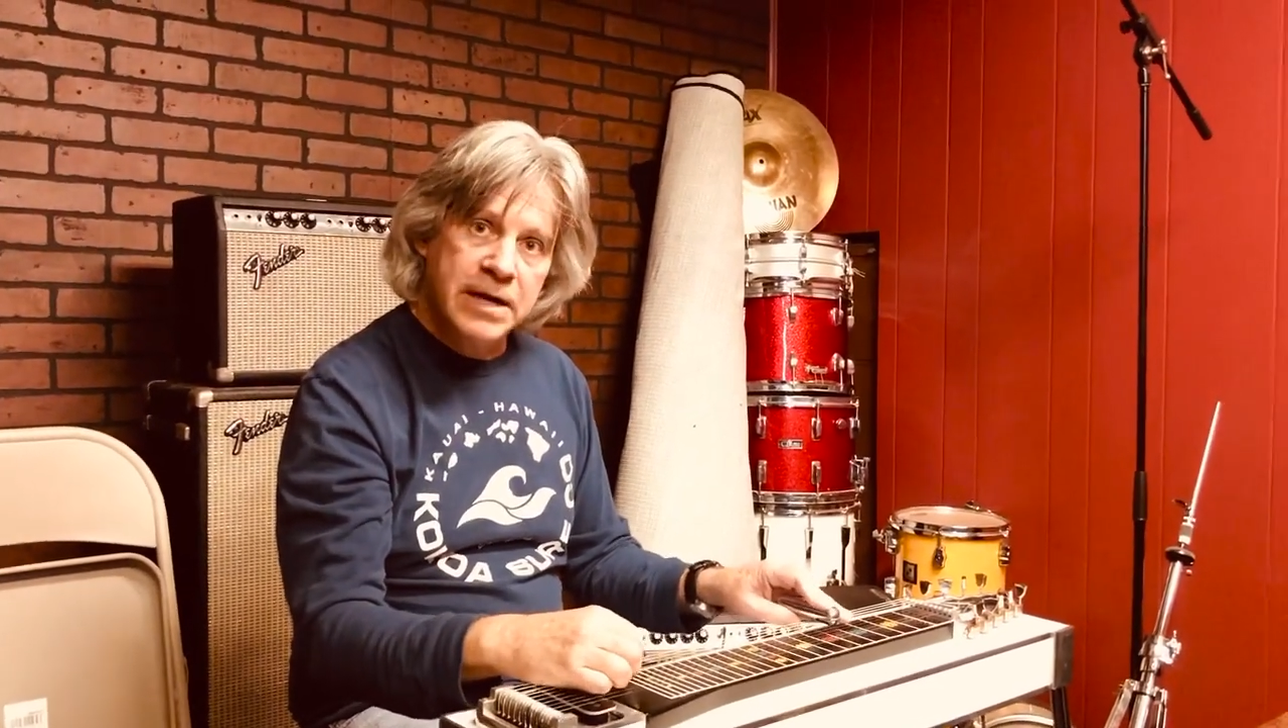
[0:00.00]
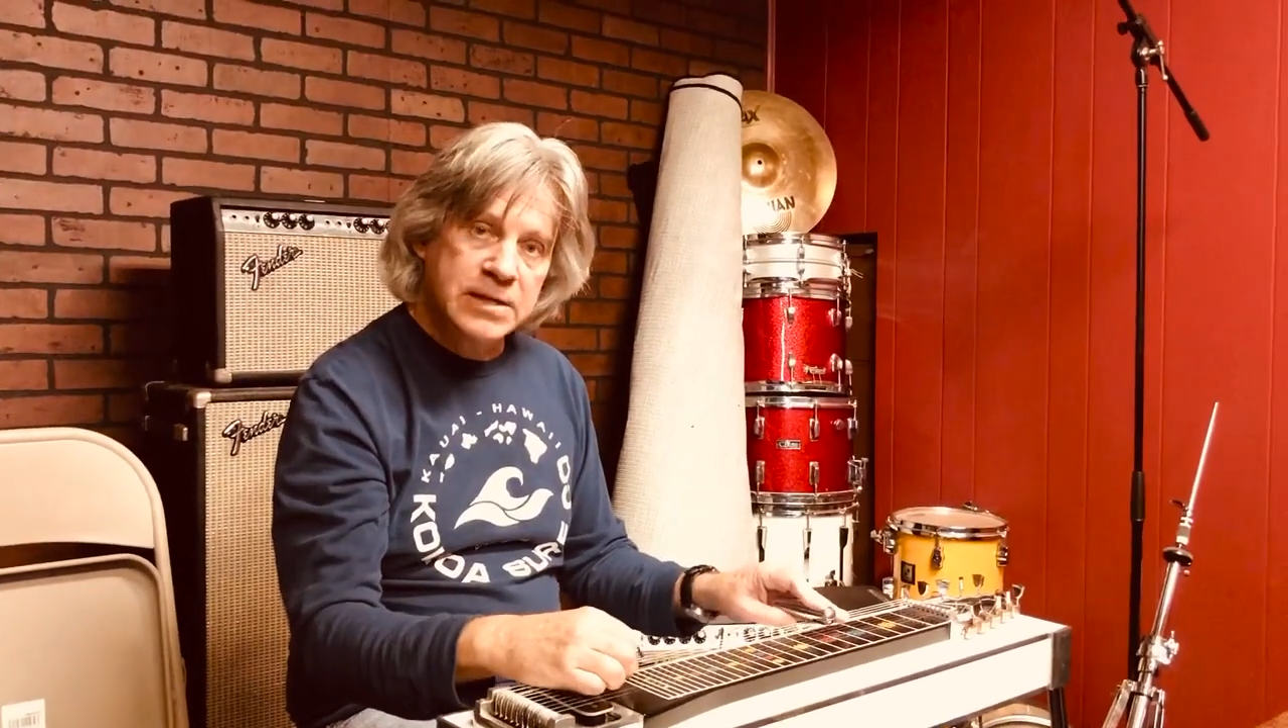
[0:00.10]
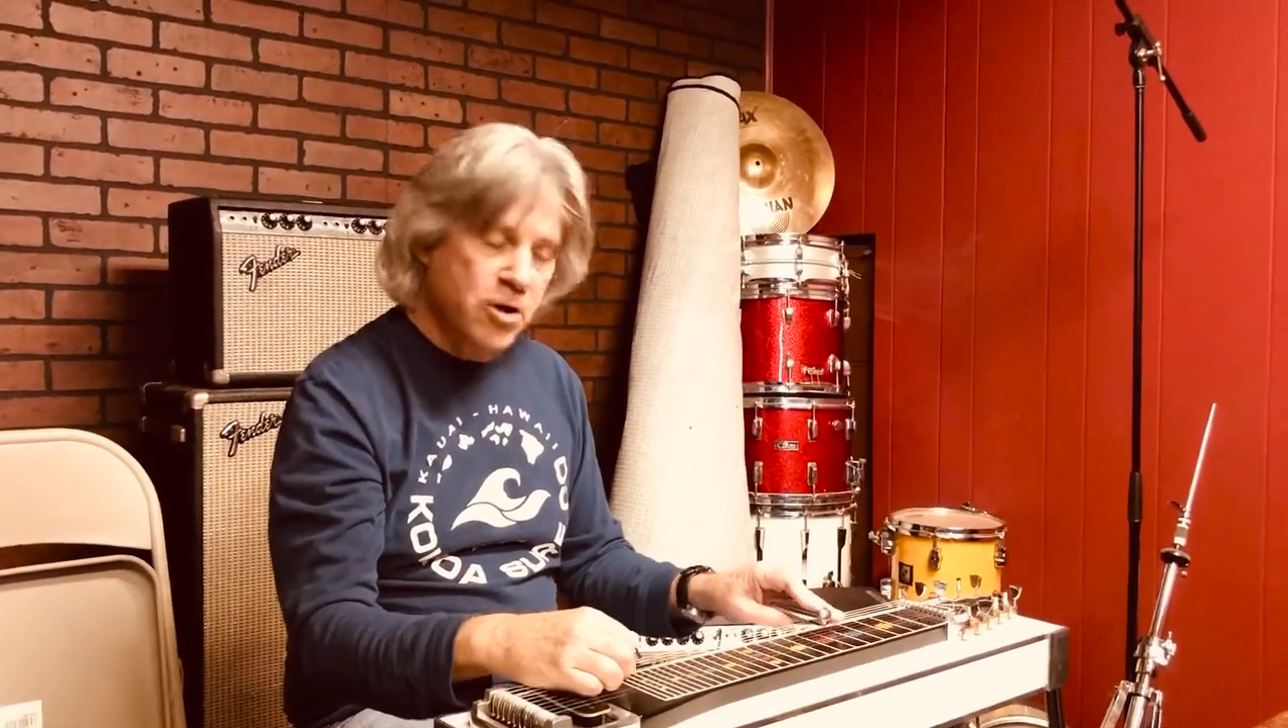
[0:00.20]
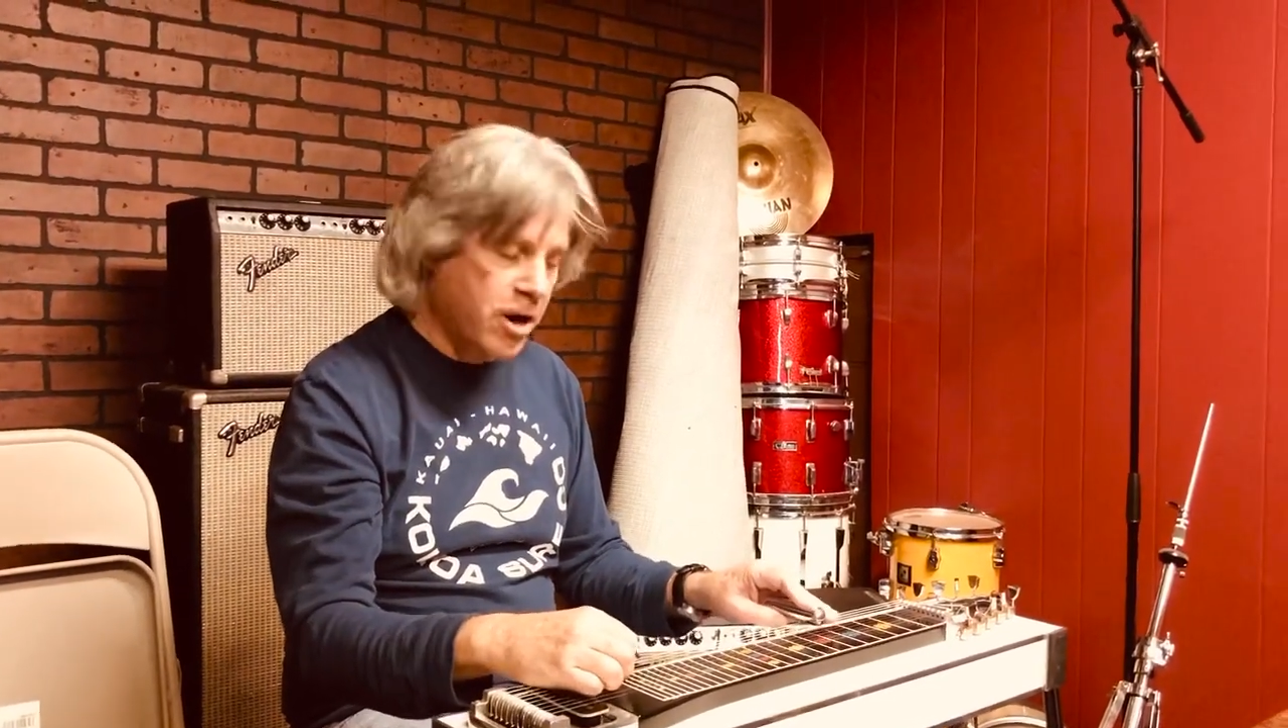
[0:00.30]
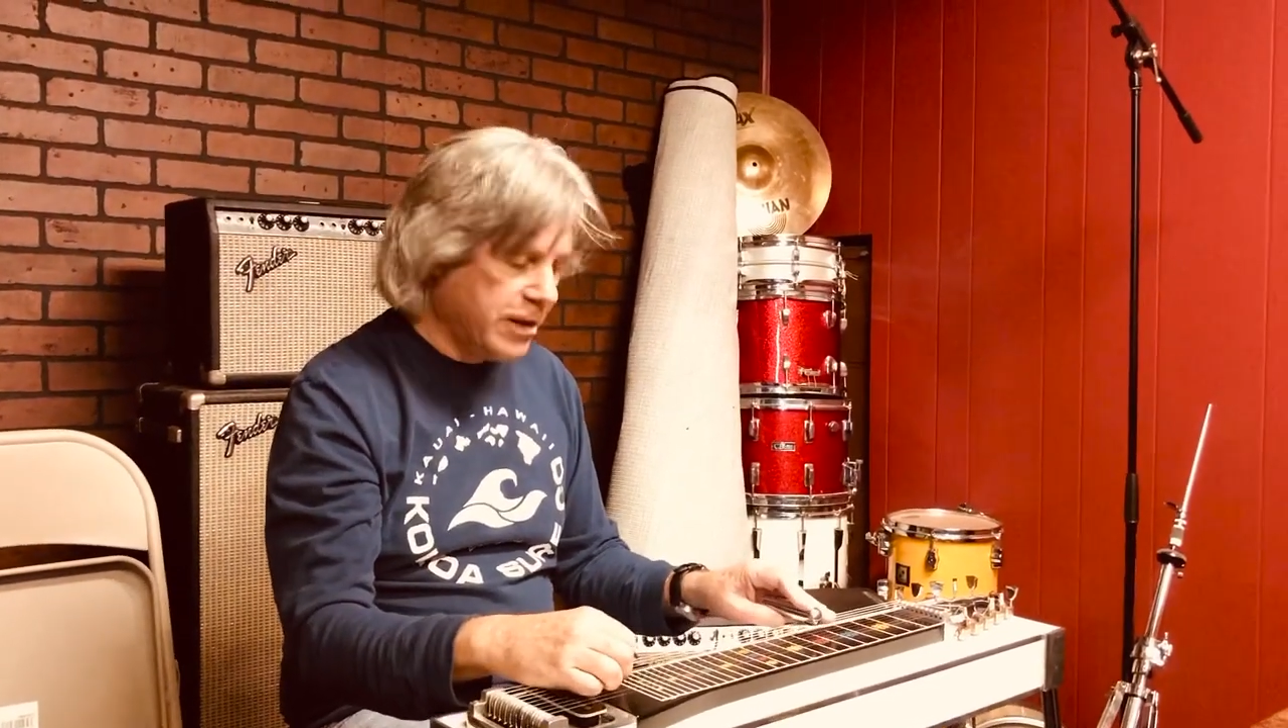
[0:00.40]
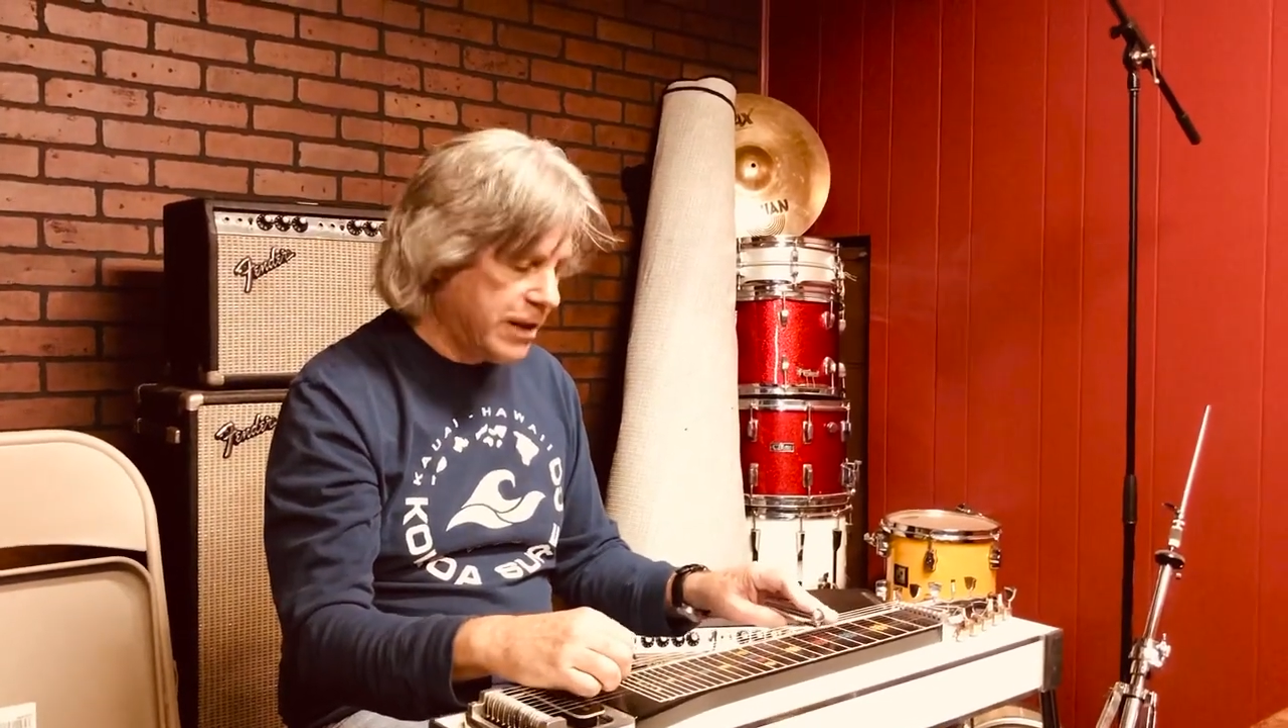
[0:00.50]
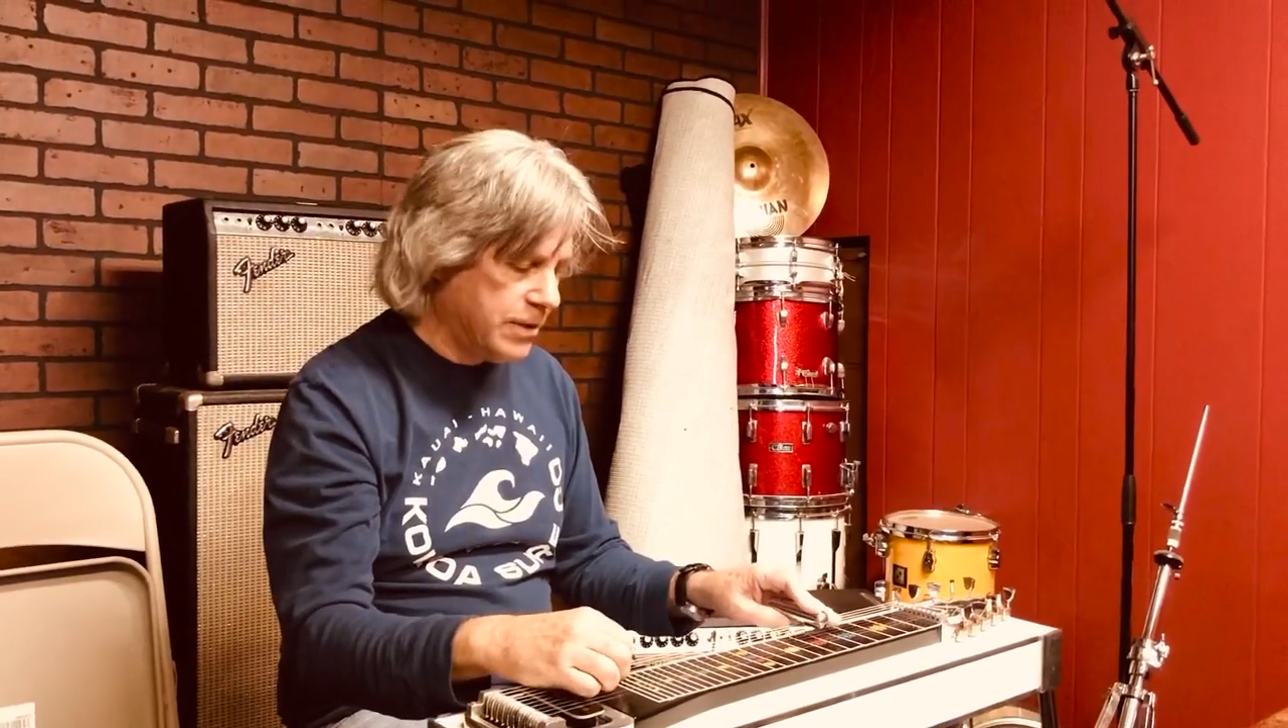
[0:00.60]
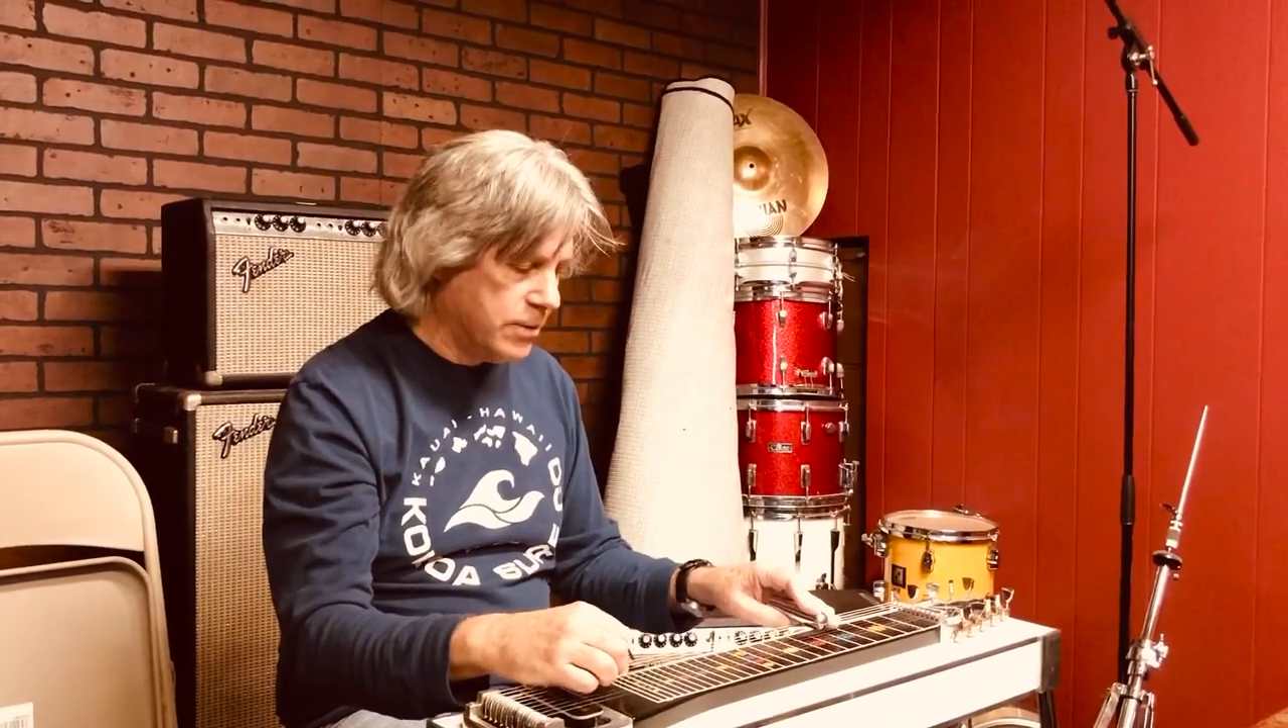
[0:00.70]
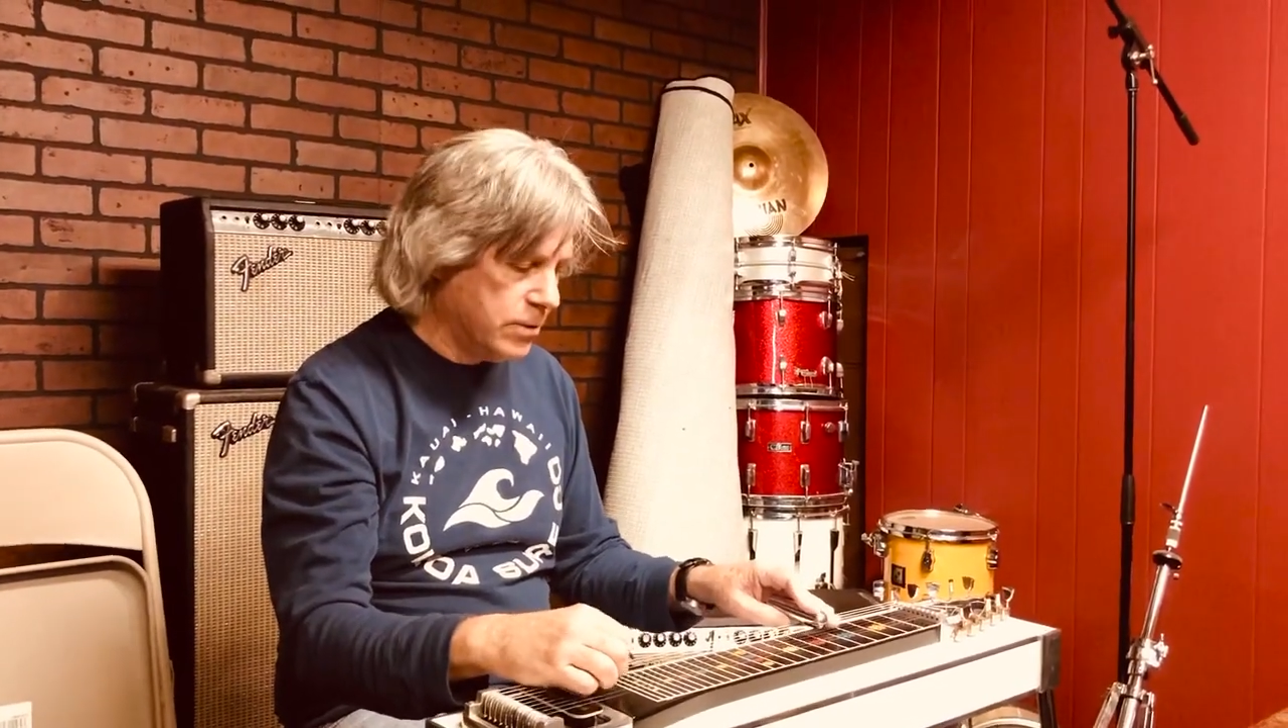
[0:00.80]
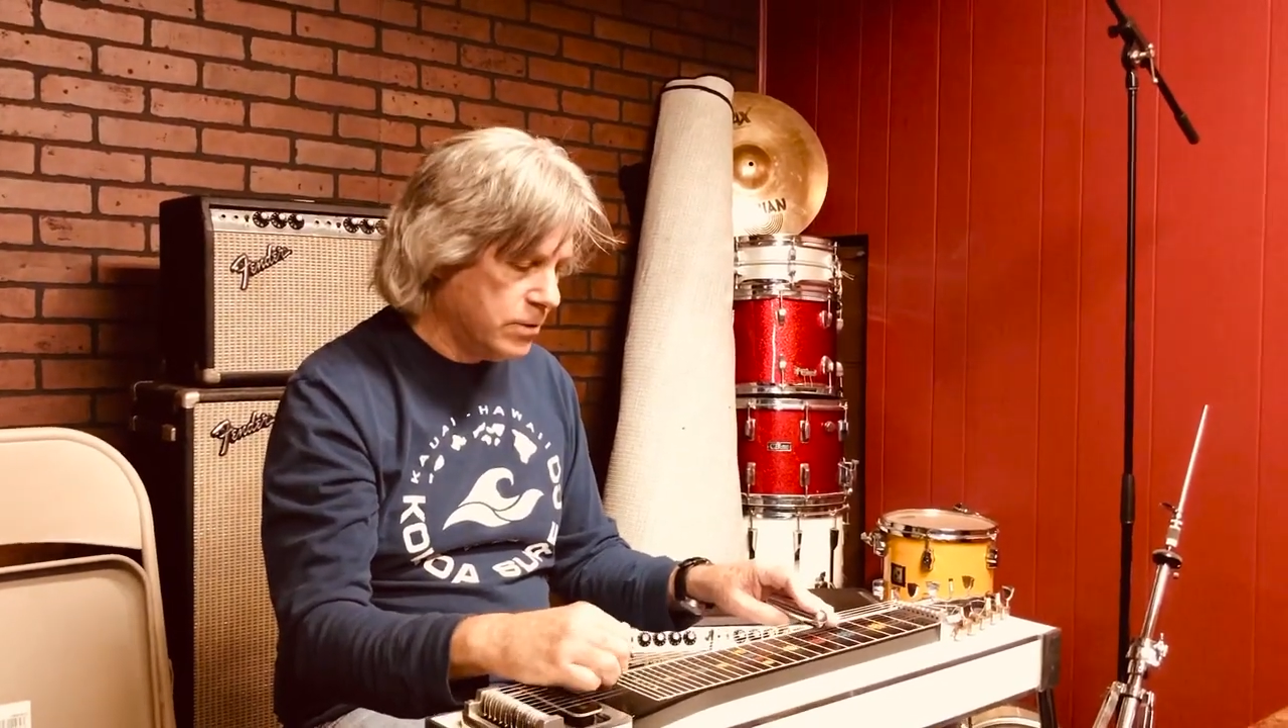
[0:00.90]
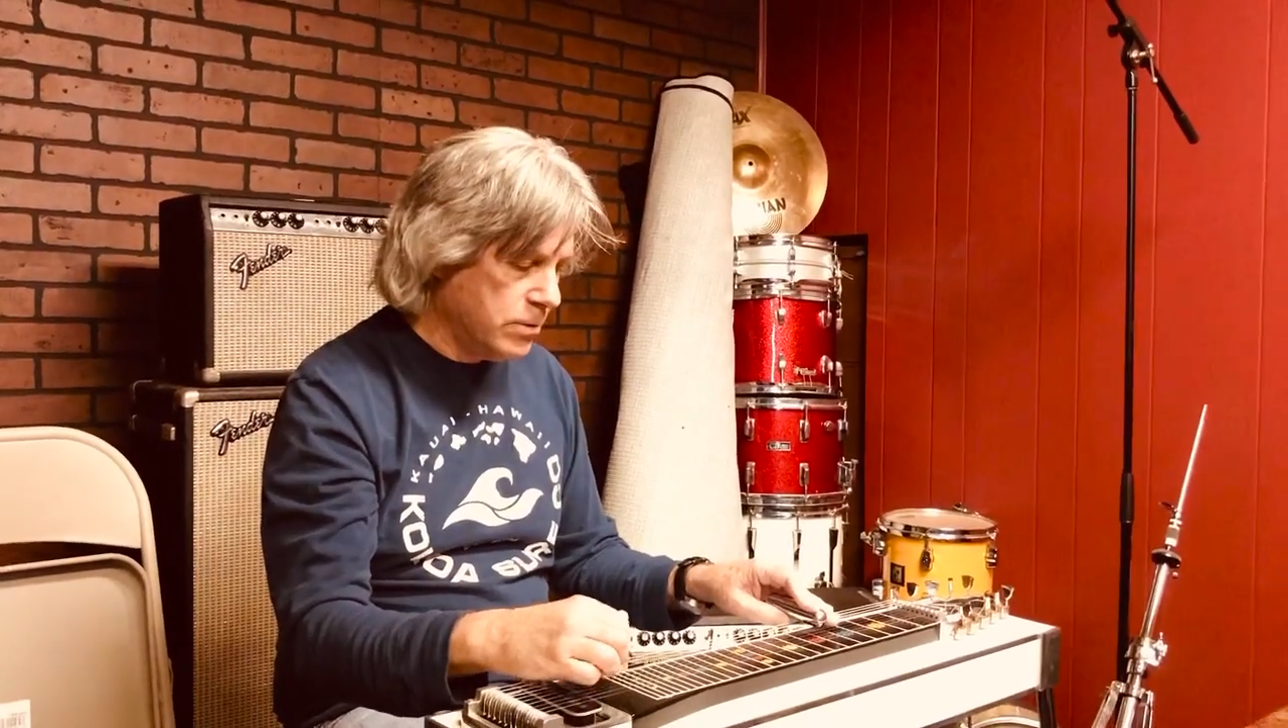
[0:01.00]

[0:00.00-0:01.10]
guitar line.